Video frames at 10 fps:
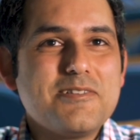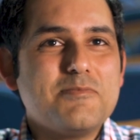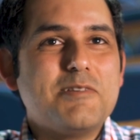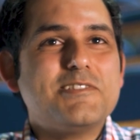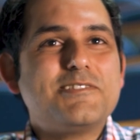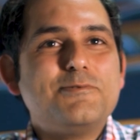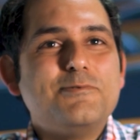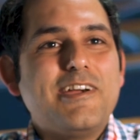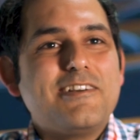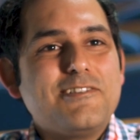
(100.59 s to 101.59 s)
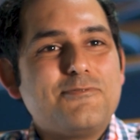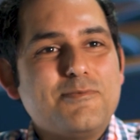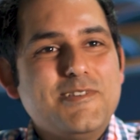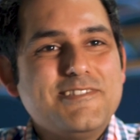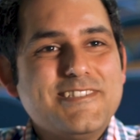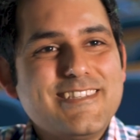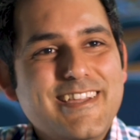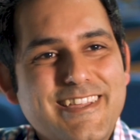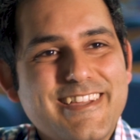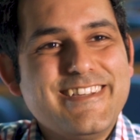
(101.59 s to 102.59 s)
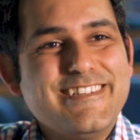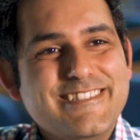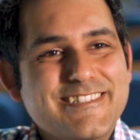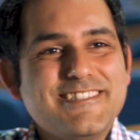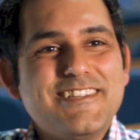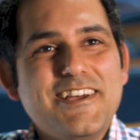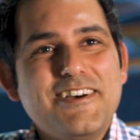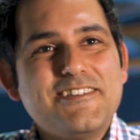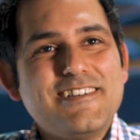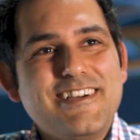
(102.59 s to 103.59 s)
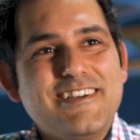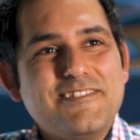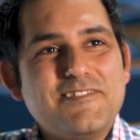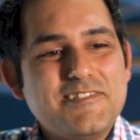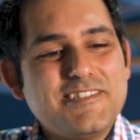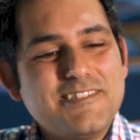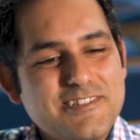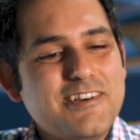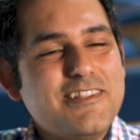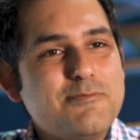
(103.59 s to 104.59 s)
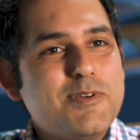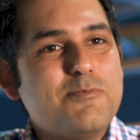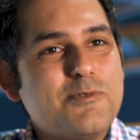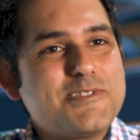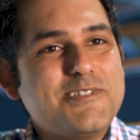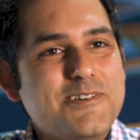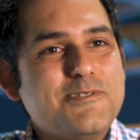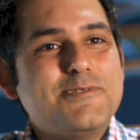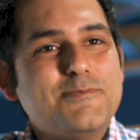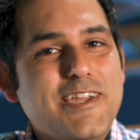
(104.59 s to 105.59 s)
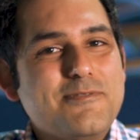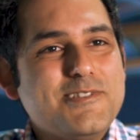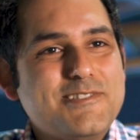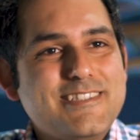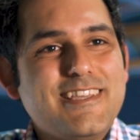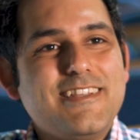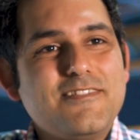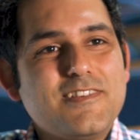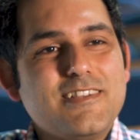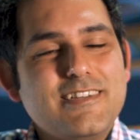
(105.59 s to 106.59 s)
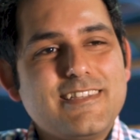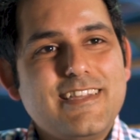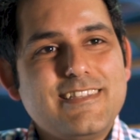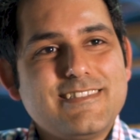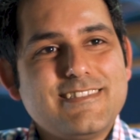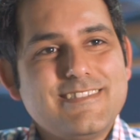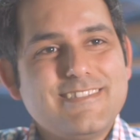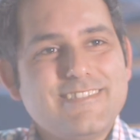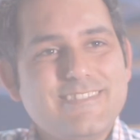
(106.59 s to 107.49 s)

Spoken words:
maybe it's too early for me to say. It's just, I still got a little bit more to go to be able to say anything like that.